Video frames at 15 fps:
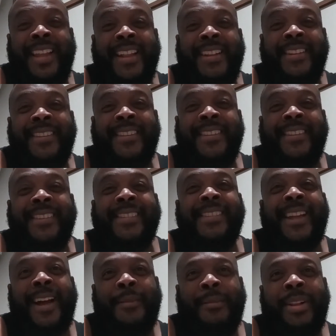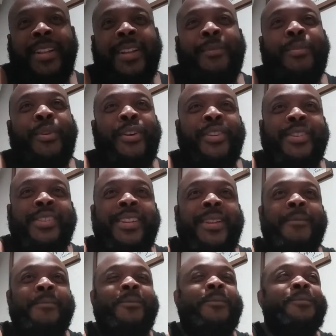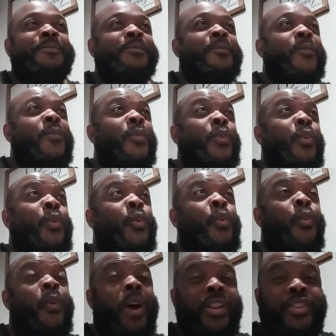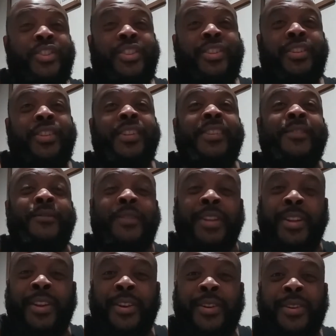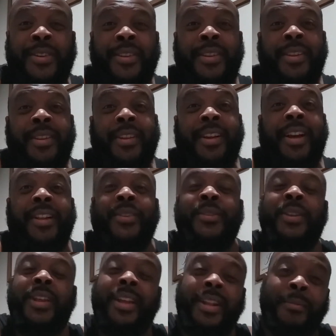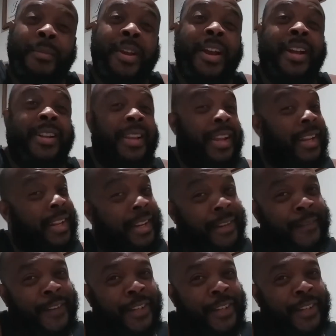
thing is normally the person who watch this video until the end because the end of the